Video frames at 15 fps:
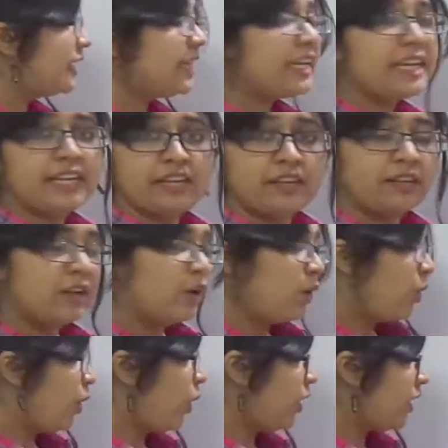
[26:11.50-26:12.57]
D
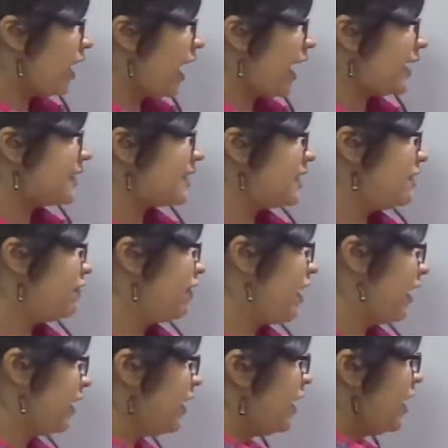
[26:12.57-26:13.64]
on
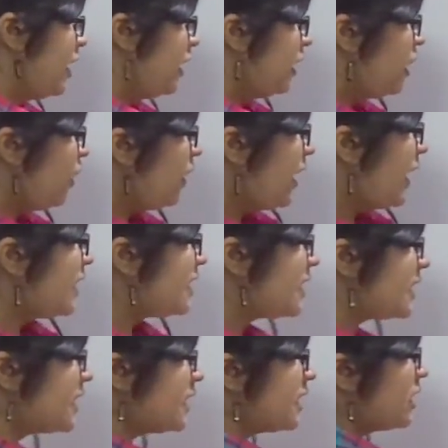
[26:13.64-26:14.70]
IC1, now
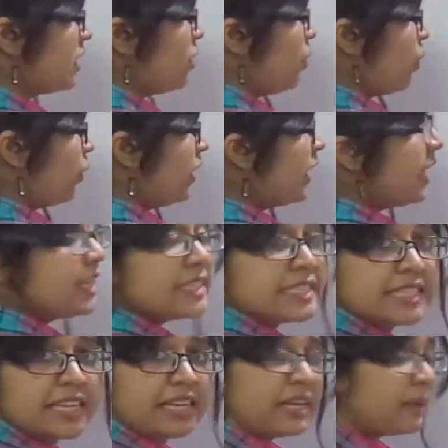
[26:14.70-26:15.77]
let's only
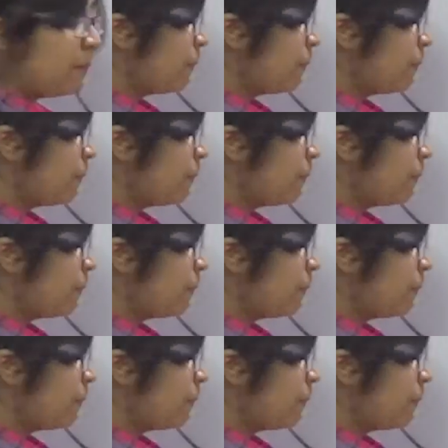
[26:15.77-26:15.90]
see